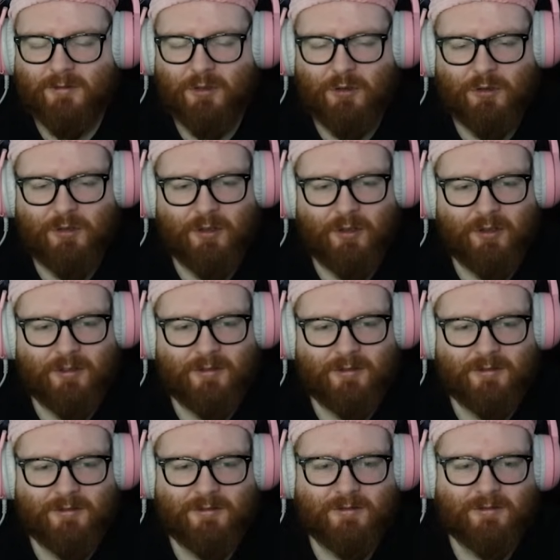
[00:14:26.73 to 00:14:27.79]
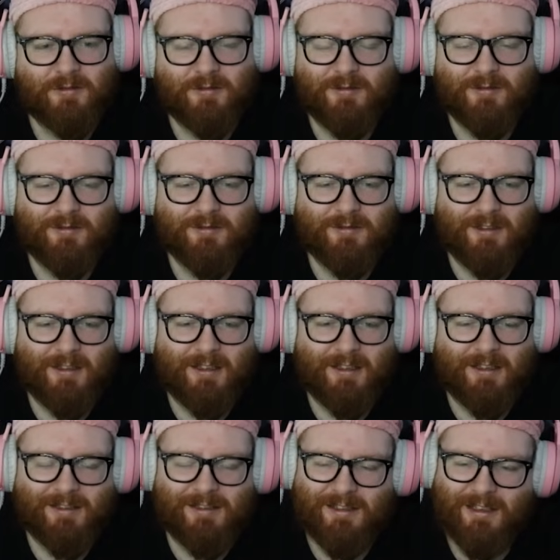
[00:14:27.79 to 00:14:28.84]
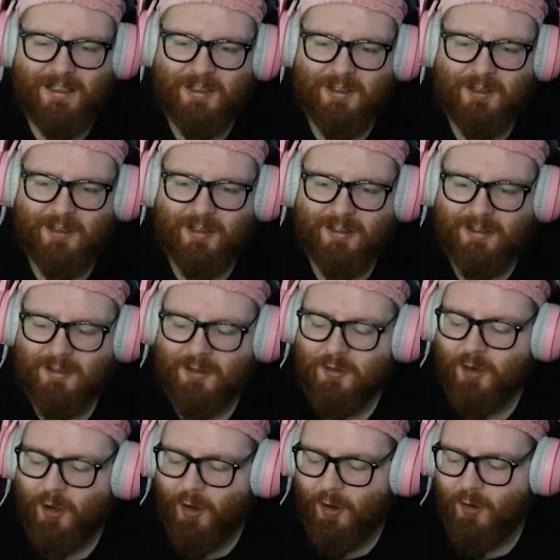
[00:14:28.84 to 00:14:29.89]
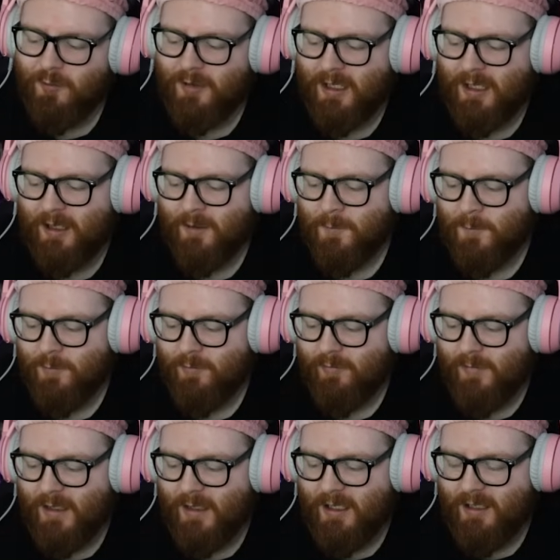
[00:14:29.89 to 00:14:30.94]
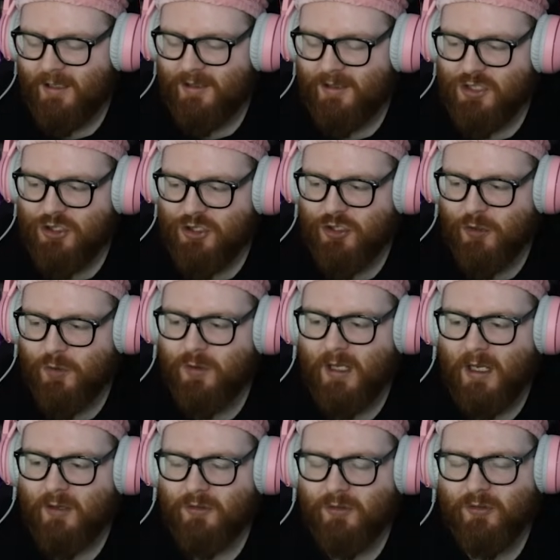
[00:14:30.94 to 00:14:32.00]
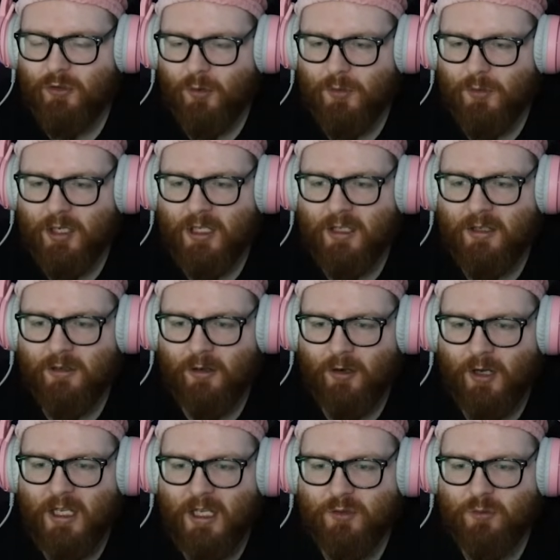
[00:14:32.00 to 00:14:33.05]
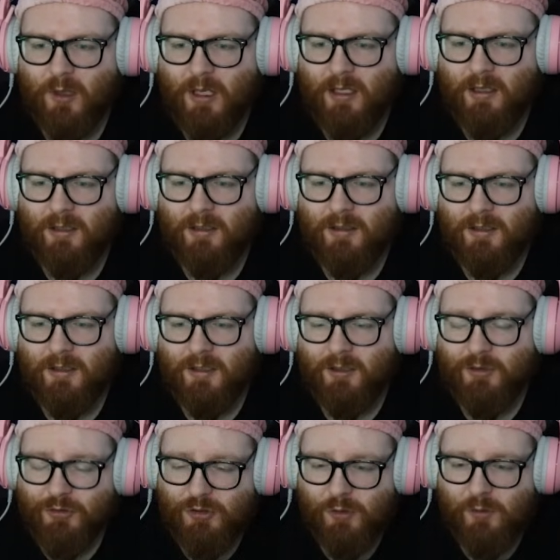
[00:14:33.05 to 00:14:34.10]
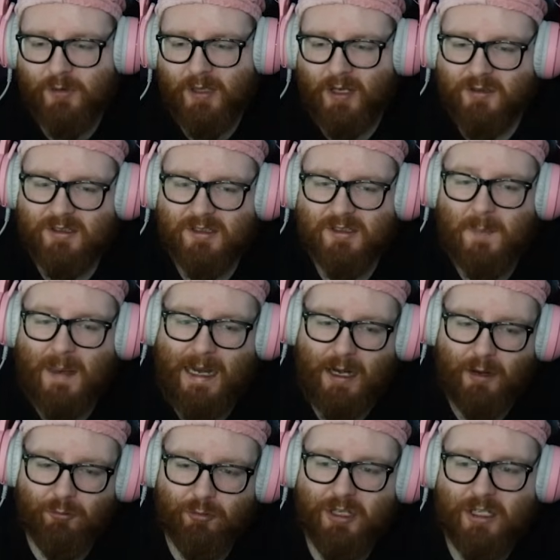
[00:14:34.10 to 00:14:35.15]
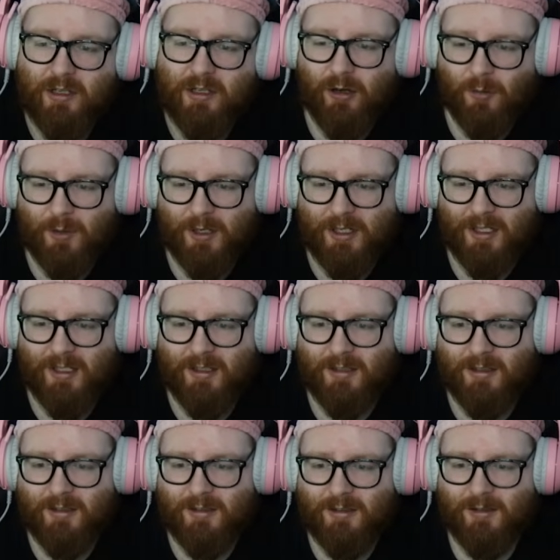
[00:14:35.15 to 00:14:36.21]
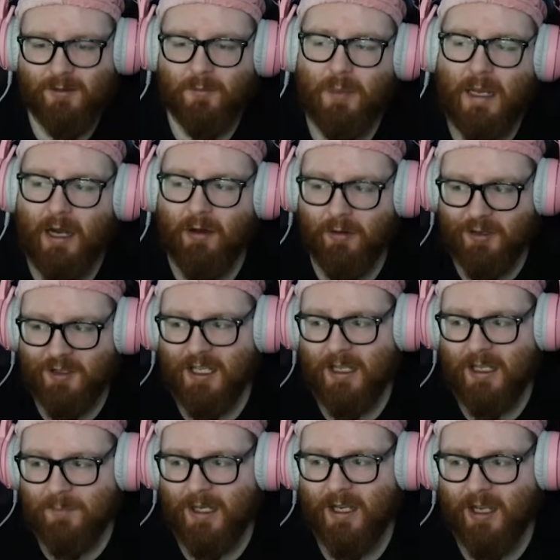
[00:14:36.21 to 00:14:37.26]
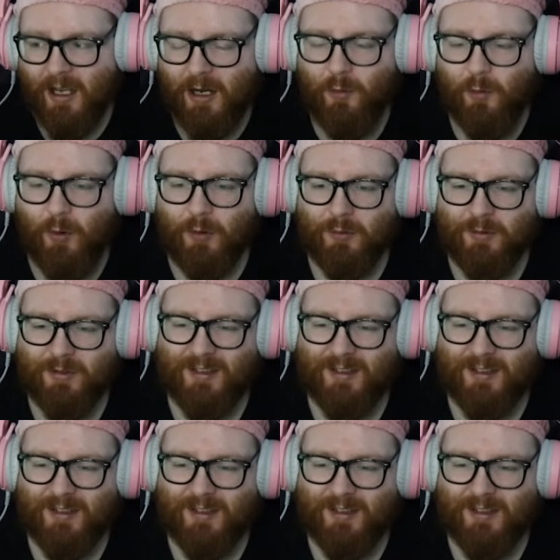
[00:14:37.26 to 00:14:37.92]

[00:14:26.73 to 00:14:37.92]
Oh God. Like, not only did 2000s comedy not age well, 2000s parody comedy. Parody in big air quotes.